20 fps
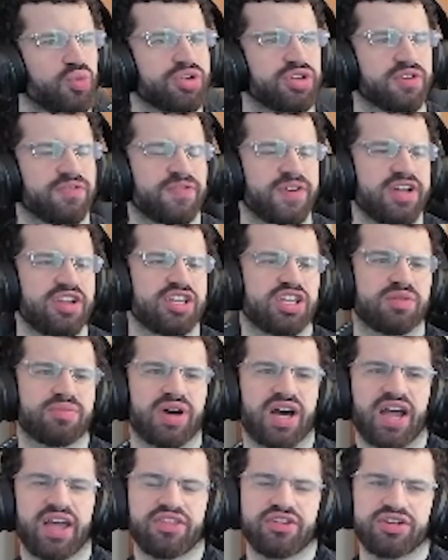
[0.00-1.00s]
when you're fighting him,
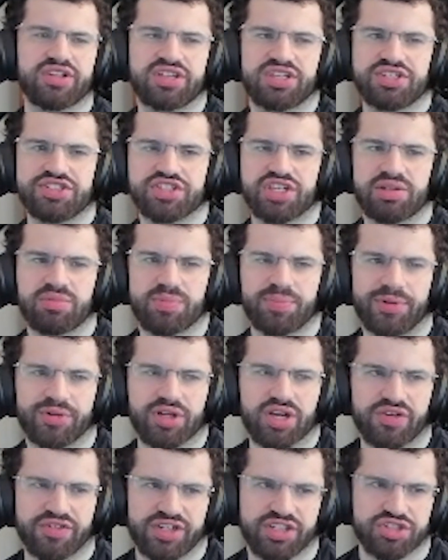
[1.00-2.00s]
either he's going to be
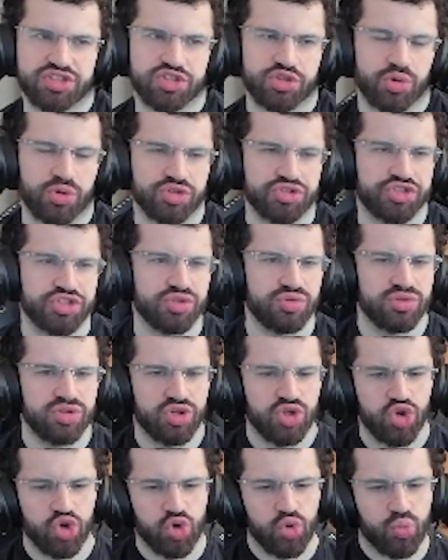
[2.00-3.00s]
pulling up grenades towards you,
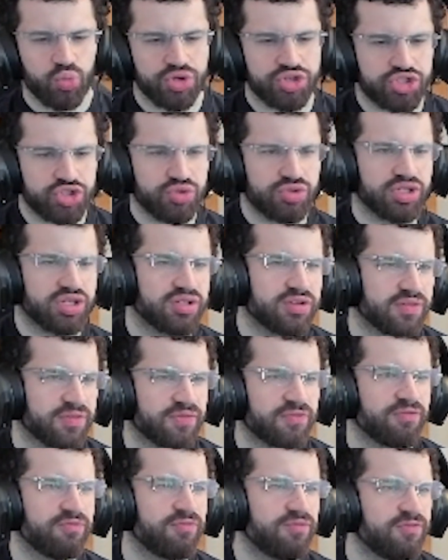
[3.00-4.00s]
which you can
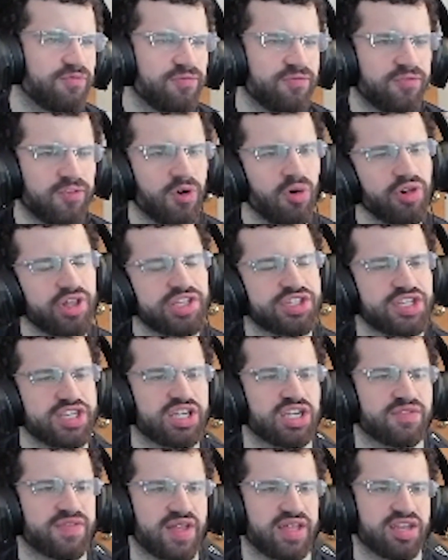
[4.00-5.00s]
fully
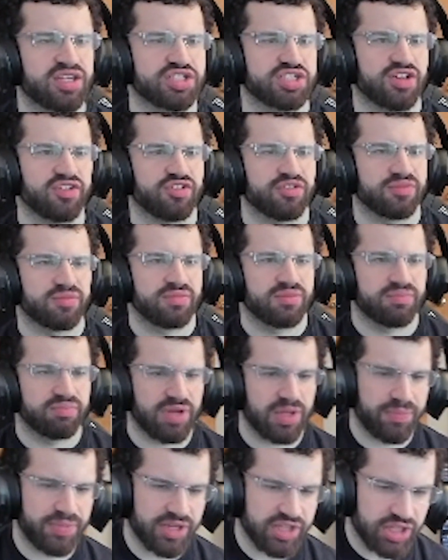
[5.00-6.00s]
take advantage of
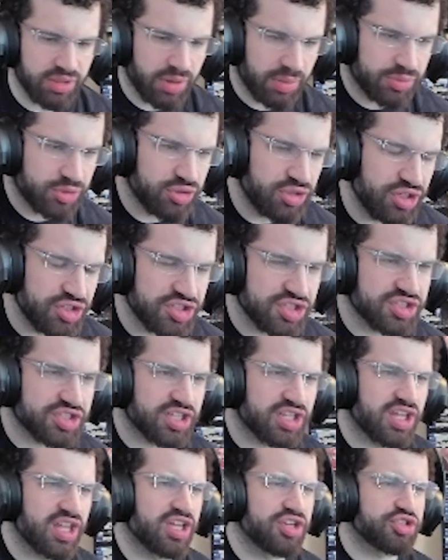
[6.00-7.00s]
by picking them up. You know this is
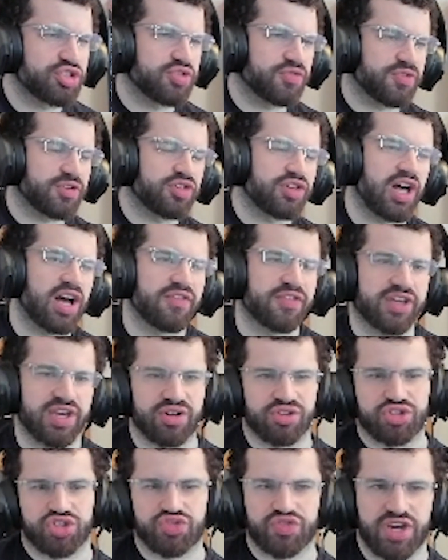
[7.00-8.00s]
an issue for a lot of
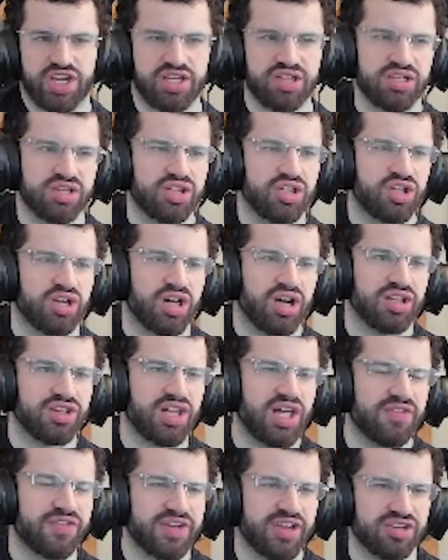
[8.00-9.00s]
characters, right? a
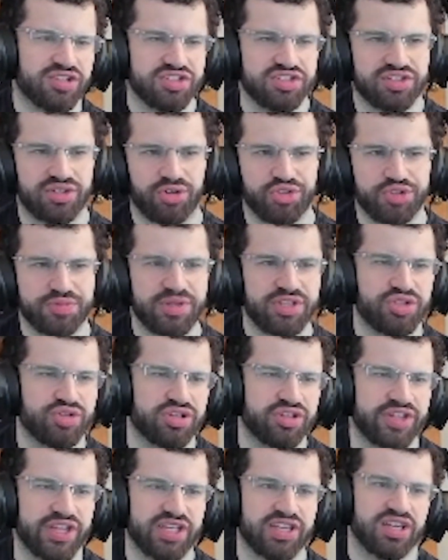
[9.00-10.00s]
lot of characters in Ultimate, you
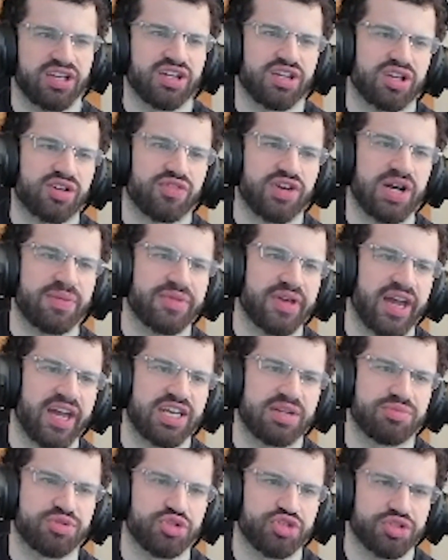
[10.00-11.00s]
can like grab the
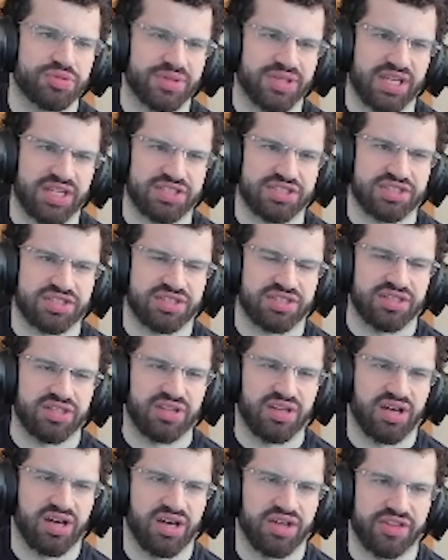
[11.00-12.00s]
items, use them against
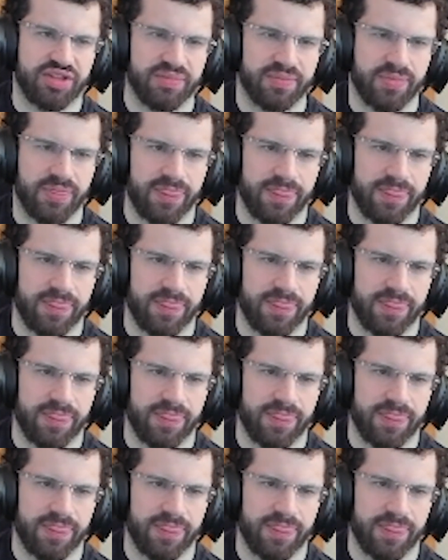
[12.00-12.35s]
them.